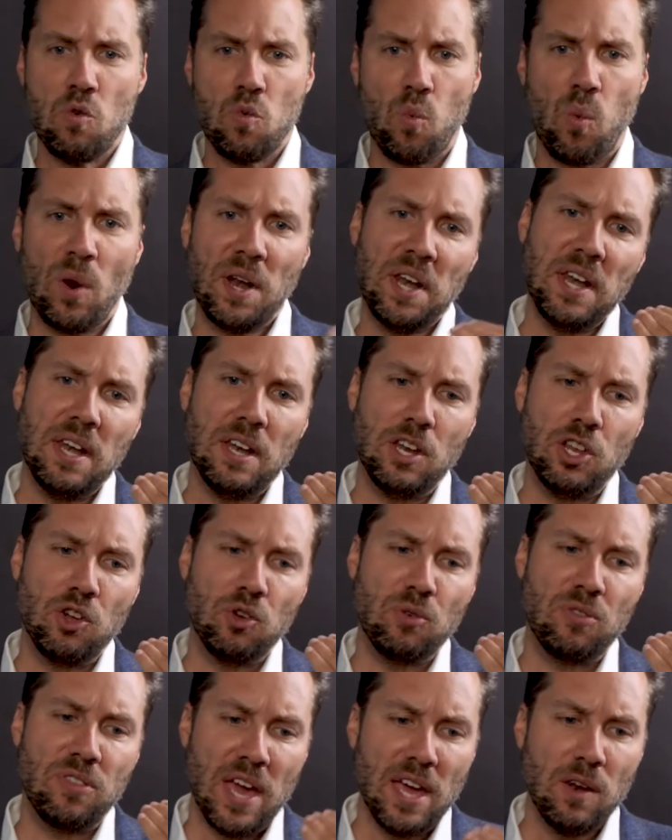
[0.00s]
When
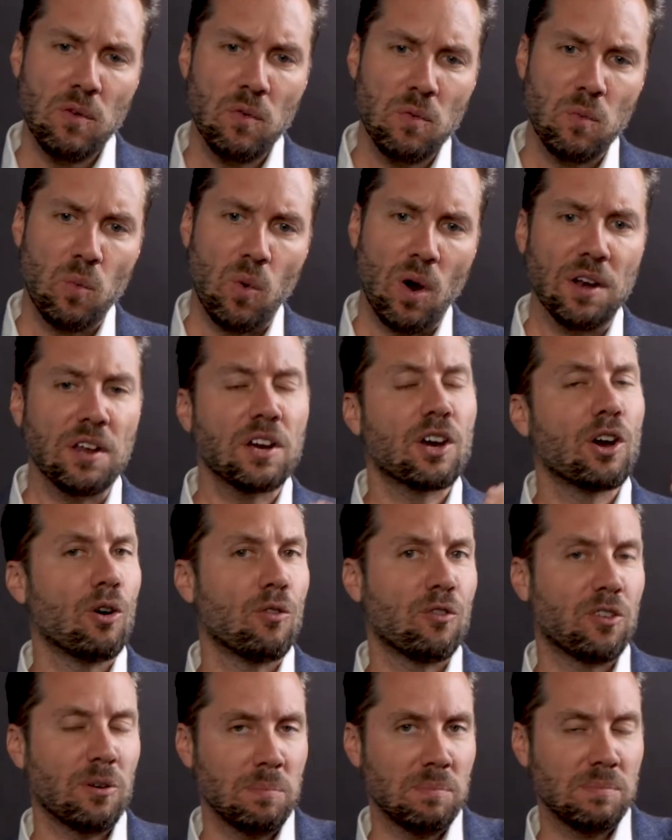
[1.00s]
you then want to go
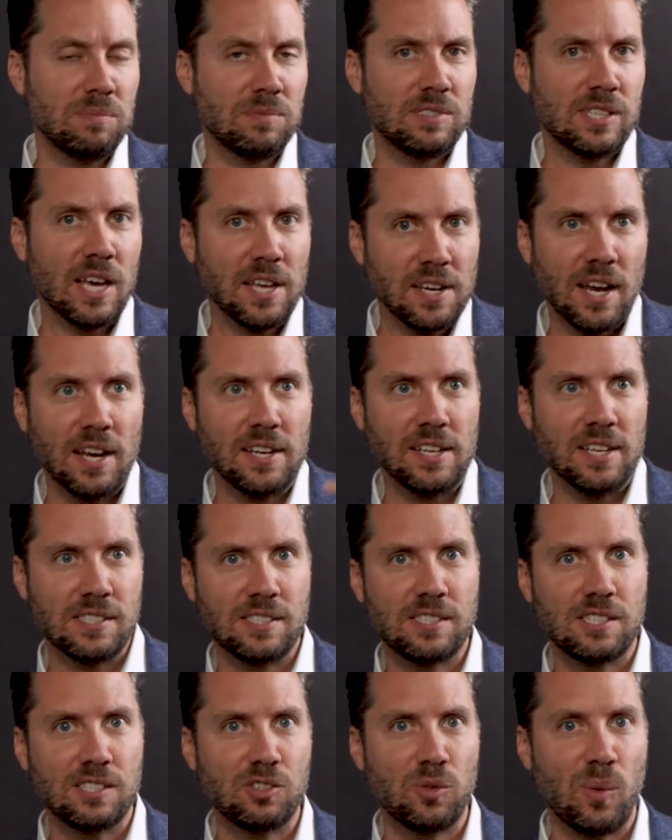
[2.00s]
from 10 ideas
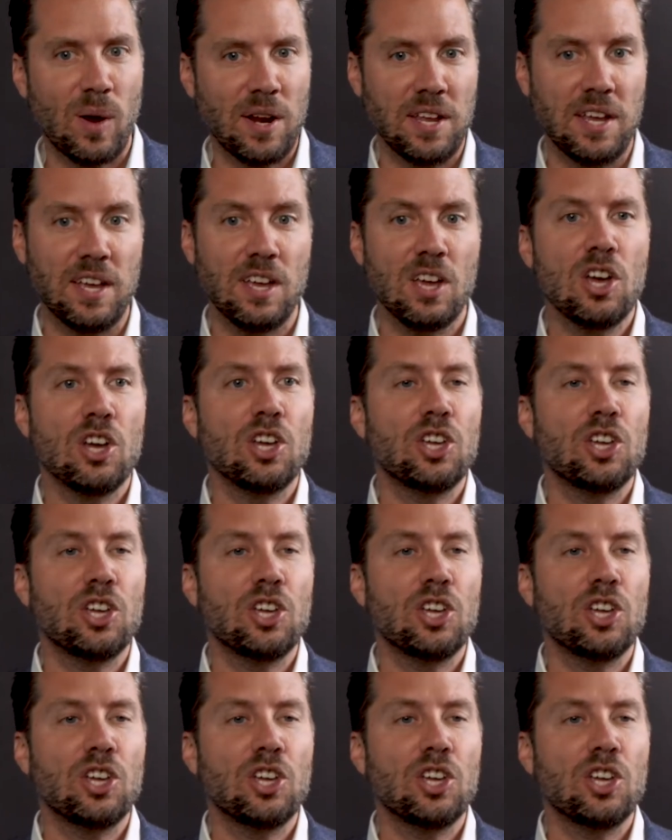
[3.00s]
to 20,